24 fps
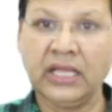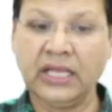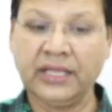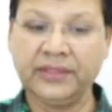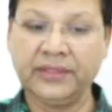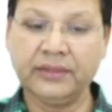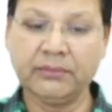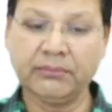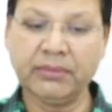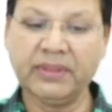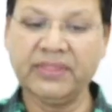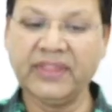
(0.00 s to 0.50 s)

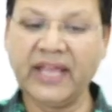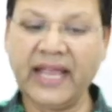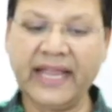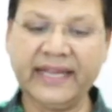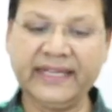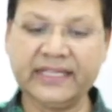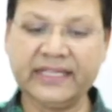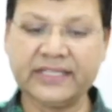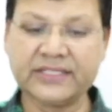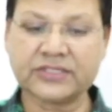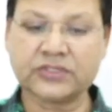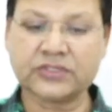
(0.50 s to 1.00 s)
Number 9
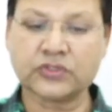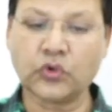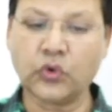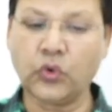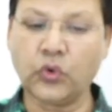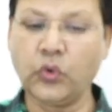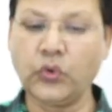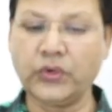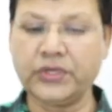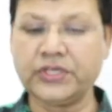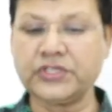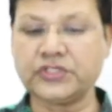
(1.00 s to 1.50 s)
is,
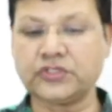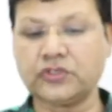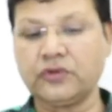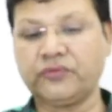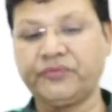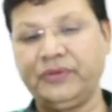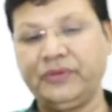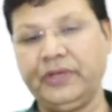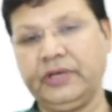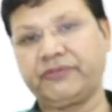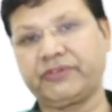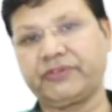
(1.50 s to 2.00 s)
who is your
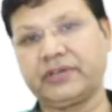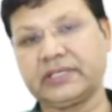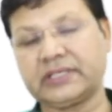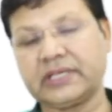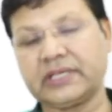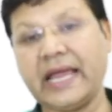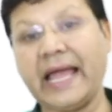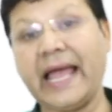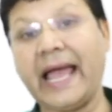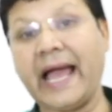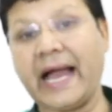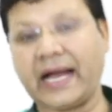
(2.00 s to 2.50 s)

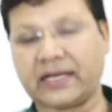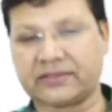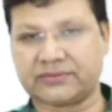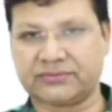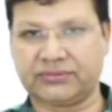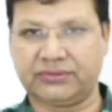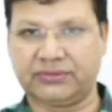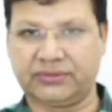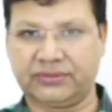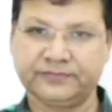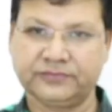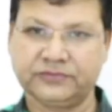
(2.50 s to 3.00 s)
favorite
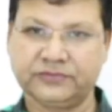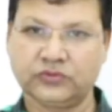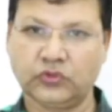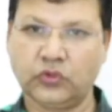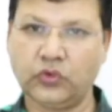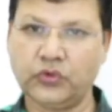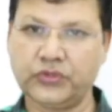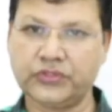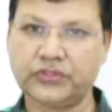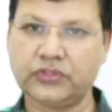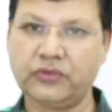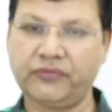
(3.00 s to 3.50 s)
actor? Who
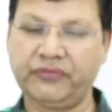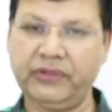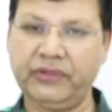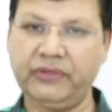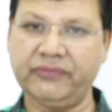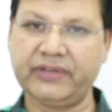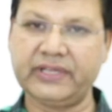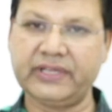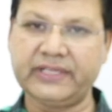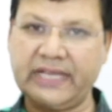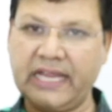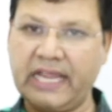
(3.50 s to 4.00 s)
is your
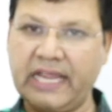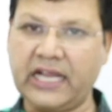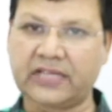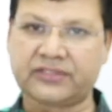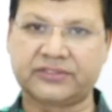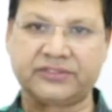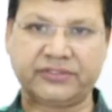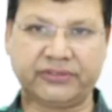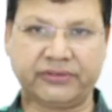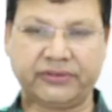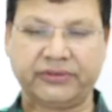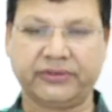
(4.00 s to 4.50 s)
favorite
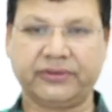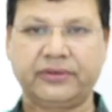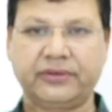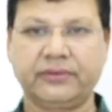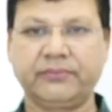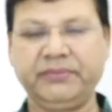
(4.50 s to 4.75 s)
actor?